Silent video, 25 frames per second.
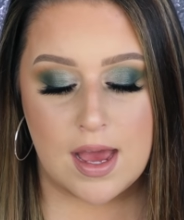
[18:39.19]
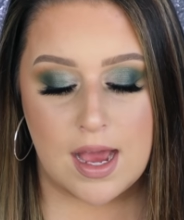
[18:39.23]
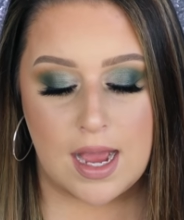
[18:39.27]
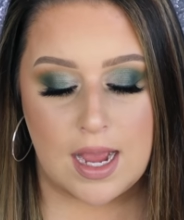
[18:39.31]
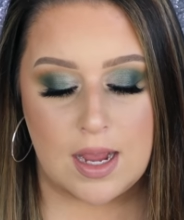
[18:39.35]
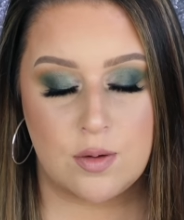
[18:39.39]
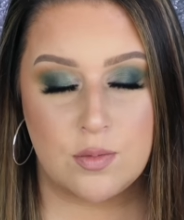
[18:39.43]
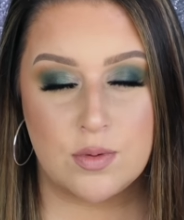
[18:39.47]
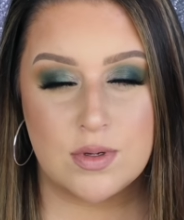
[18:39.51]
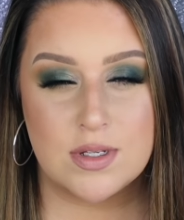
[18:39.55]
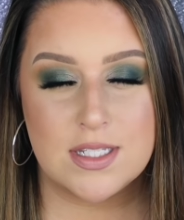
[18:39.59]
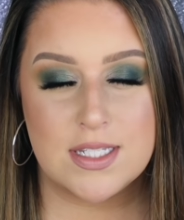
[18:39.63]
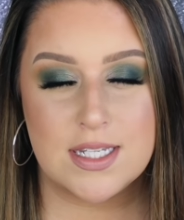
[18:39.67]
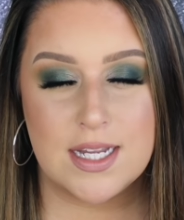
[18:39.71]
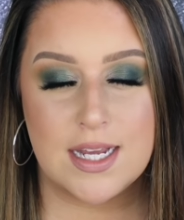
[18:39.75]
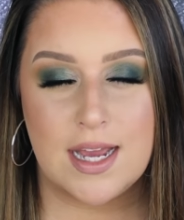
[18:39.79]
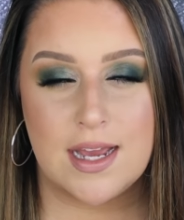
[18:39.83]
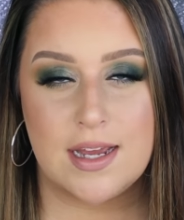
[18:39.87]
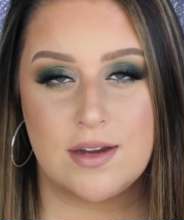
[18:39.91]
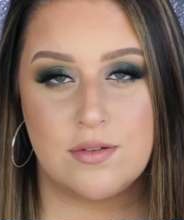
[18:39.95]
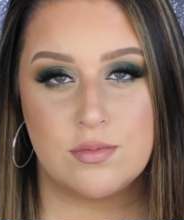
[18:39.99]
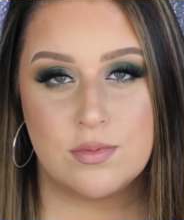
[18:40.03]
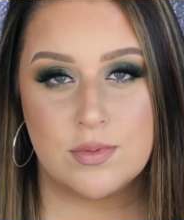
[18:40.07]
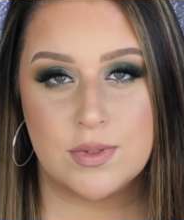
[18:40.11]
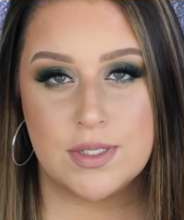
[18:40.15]
I will say
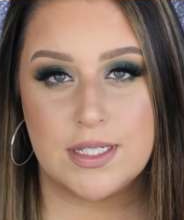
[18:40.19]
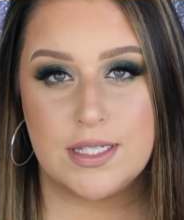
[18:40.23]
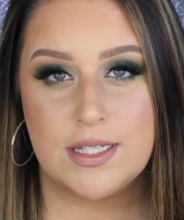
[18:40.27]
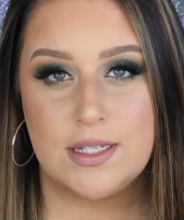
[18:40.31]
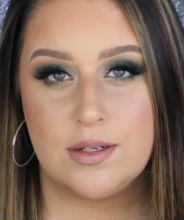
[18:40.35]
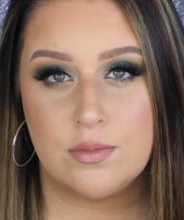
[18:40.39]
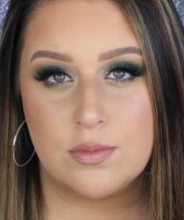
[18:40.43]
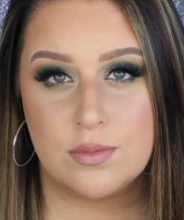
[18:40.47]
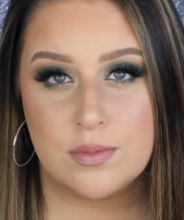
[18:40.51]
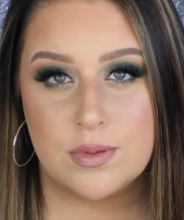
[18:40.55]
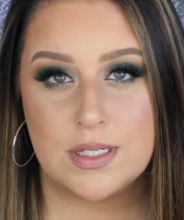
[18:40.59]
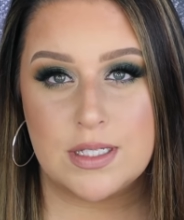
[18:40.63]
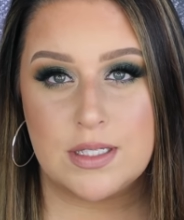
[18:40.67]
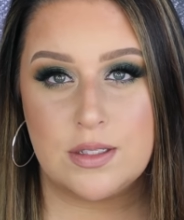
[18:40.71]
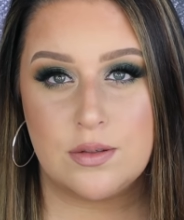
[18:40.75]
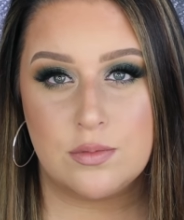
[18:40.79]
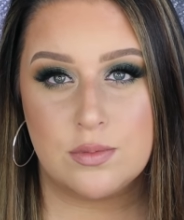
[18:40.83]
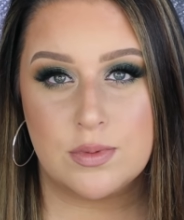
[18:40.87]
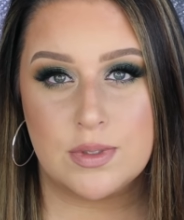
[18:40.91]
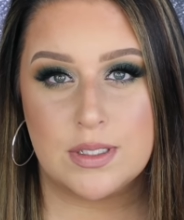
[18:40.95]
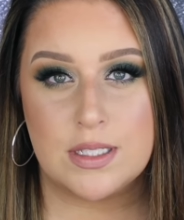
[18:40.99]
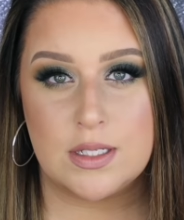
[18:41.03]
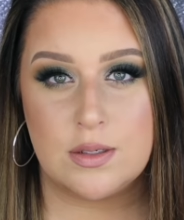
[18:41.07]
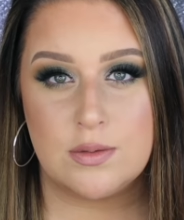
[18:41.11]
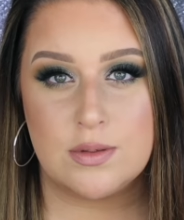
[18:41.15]
I
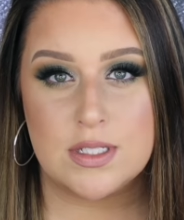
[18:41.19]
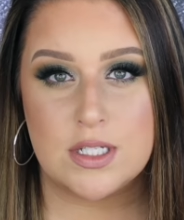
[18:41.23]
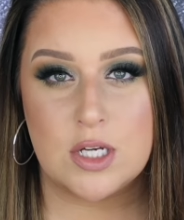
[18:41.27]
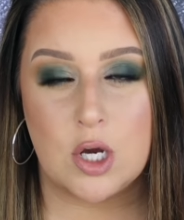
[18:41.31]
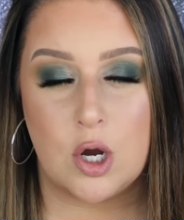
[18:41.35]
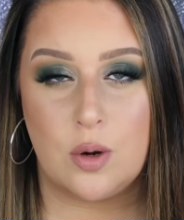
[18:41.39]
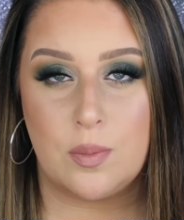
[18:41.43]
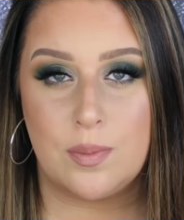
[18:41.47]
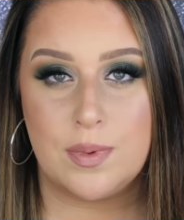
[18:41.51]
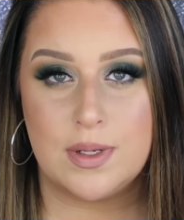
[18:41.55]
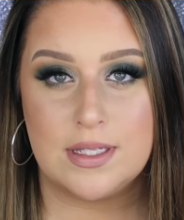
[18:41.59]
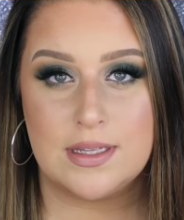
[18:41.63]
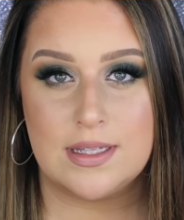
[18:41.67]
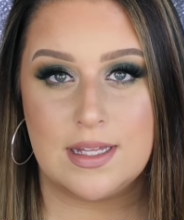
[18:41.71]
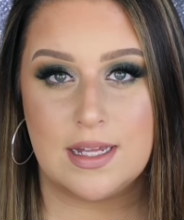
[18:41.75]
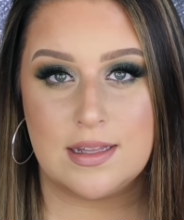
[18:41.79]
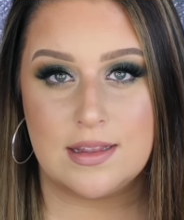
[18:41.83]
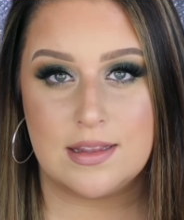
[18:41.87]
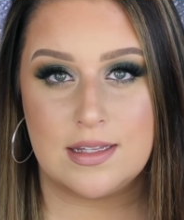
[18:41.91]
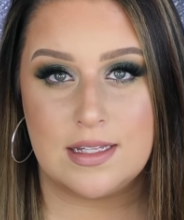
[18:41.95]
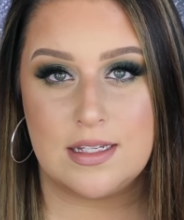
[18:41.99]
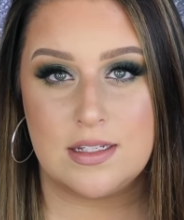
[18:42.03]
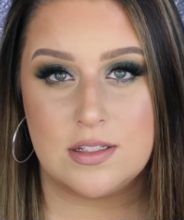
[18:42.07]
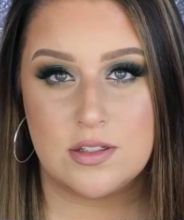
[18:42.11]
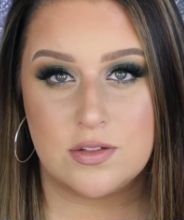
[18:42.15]
really was hoping that
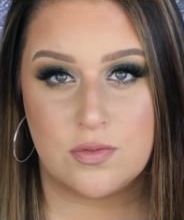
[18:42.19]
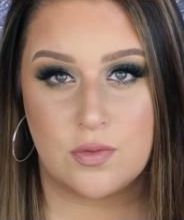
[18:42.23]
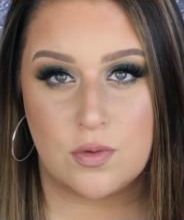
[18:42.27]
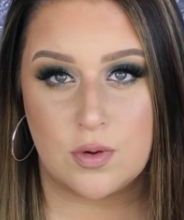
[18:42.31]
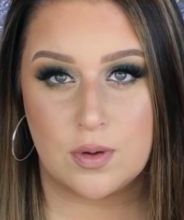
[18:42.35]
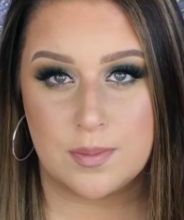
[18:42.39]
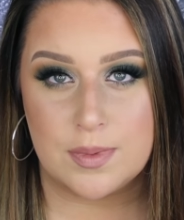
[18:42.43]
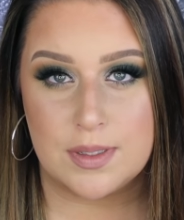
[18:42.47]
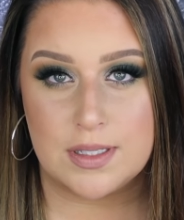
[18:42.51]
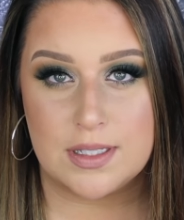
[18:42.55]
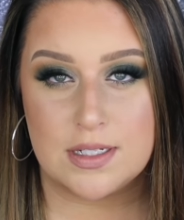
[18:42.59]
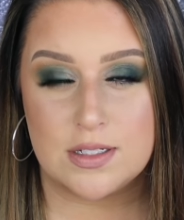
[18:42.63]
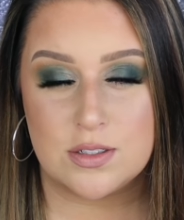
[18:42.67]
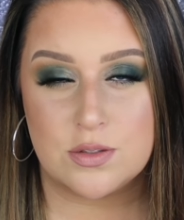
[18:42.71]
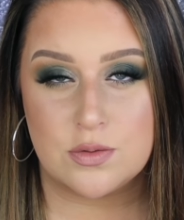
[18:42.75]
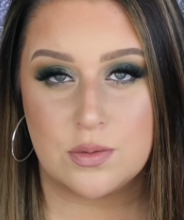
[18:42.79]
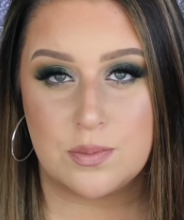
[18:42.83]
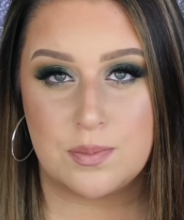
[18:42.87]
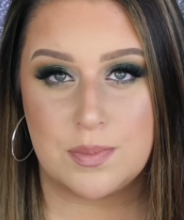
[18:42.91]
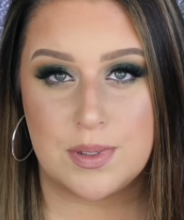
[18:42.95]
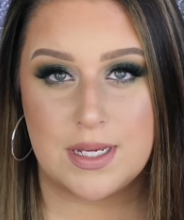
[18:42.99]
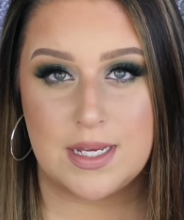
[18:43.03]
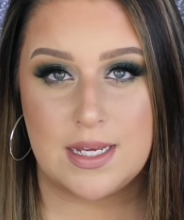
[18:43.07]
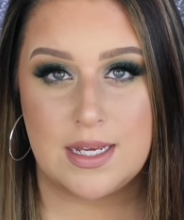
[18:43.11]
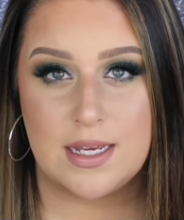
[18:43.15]
these formulas
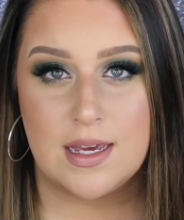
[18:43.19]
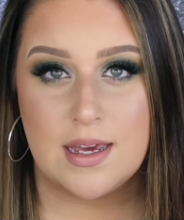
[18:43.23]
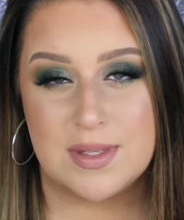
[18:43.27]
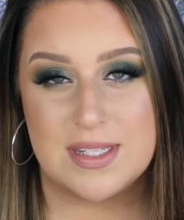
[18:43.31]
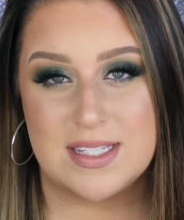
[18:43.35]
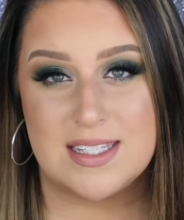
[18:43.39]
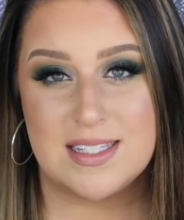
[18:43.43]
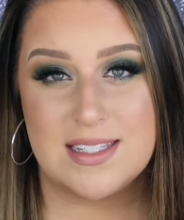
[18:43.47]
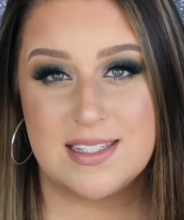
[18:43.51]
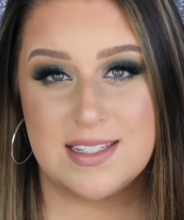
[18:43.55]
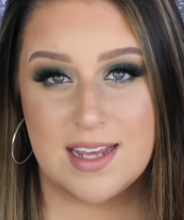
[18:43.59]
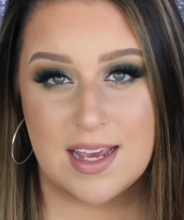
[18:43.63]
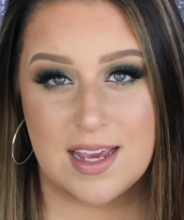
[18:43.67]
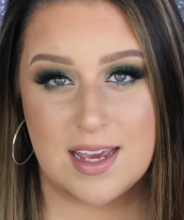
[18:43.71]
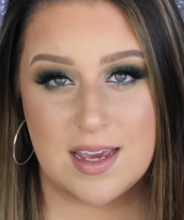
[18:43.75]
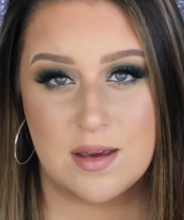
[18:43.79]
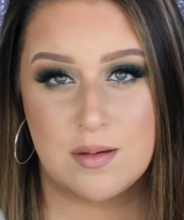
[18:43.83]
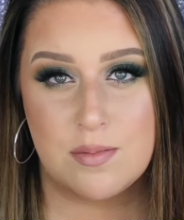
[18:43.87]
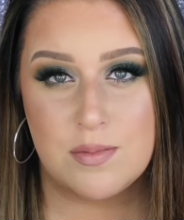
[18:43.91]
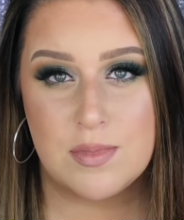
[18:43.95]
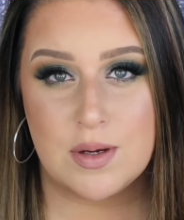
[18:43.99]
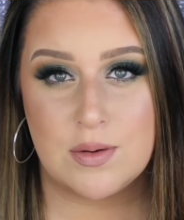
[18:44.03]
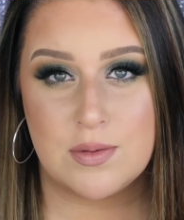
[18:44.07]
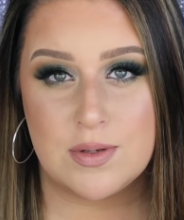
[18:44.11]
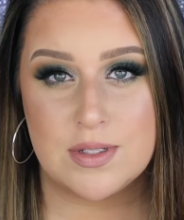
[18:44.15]
would be the
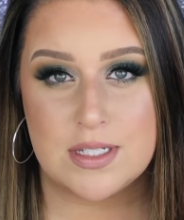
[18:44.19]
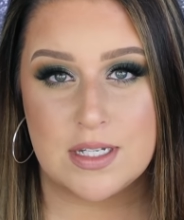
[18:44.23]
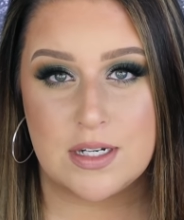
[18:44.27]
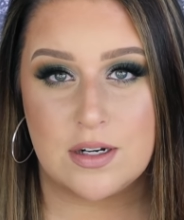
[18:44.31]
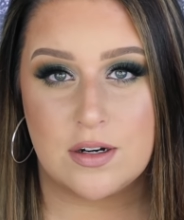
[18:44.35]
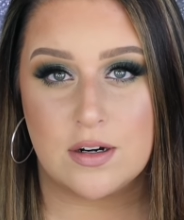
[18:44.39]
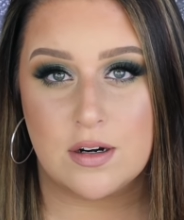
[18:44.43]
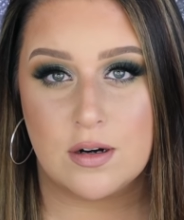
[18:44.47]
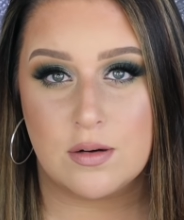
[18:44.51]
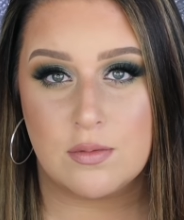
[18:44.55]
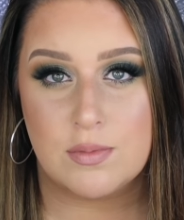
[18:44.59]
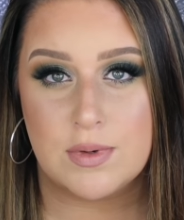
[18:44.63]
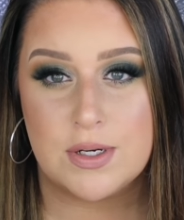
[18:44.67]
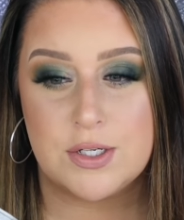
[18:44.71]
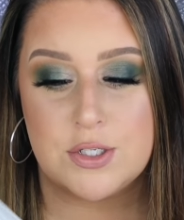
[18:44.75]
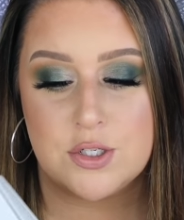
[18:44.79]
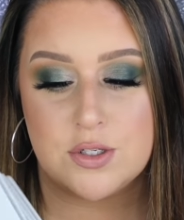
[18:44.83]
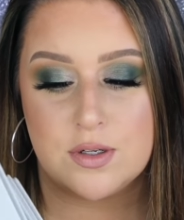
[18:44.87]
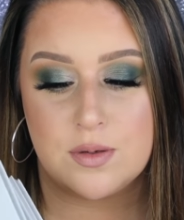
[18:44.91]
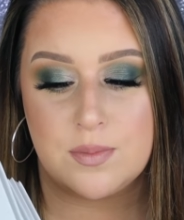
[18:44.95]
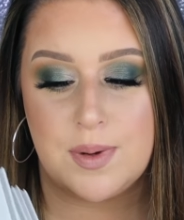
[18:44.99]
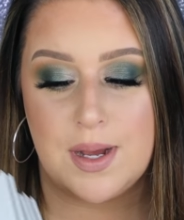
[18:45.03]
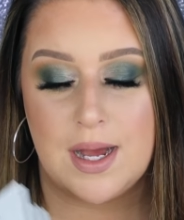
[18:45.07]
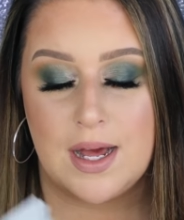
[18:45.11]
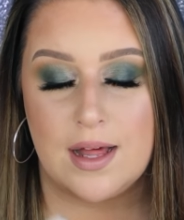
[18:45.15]
same that was in her
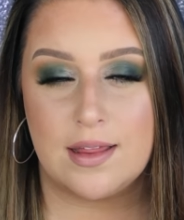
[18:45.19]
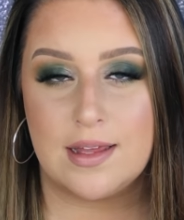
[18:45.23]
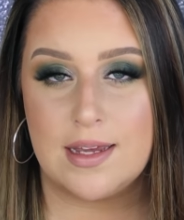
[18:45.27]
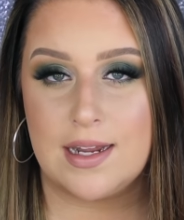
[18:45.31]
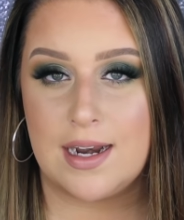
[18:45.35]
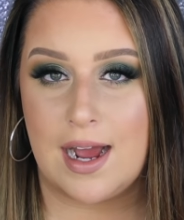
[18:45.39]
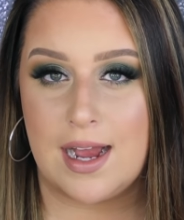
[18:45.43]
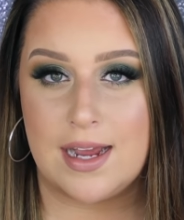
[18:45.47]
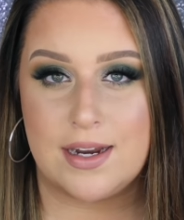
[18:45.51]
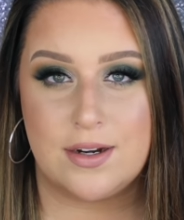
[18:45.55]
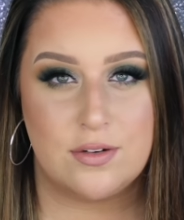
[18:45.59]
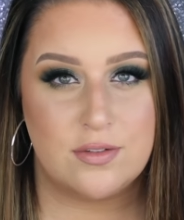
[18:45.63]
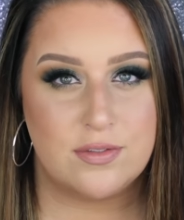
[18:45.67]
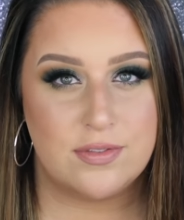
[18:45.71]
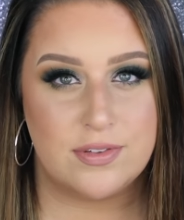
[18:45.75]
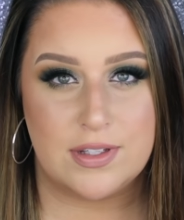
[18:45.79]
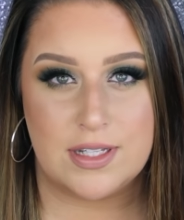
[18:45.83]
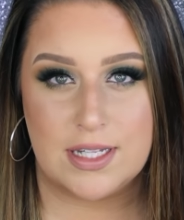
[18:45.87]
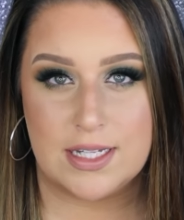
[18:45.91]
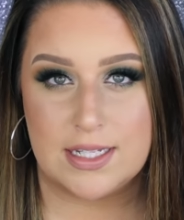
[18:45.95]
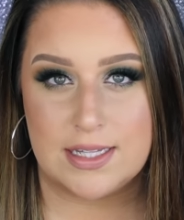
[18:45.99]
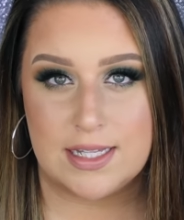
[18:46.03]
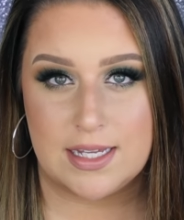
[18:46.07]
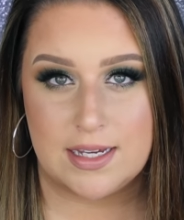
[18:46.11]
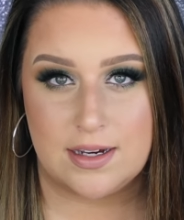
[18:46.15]
original palette. I don't feel
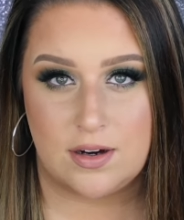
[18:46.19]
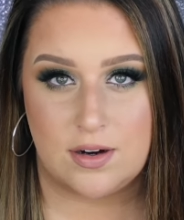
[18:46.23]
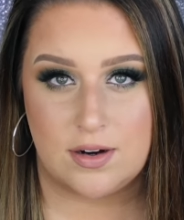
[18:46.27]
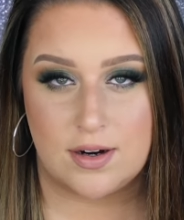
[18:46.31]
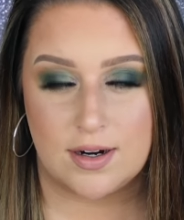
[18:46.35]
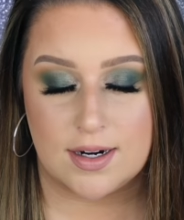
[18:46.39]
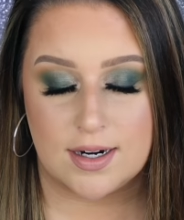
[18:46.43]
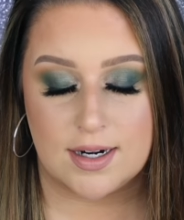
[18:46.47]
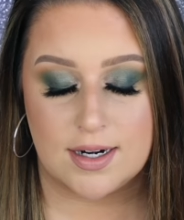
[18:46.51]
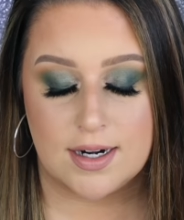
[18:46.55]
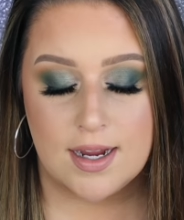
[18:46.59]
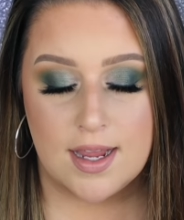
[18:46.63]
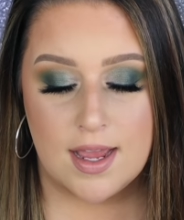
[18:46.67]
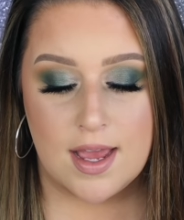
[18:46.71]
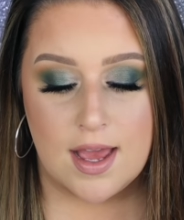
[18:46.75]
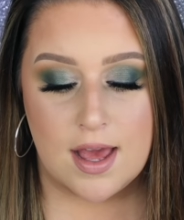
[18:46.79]
like they are.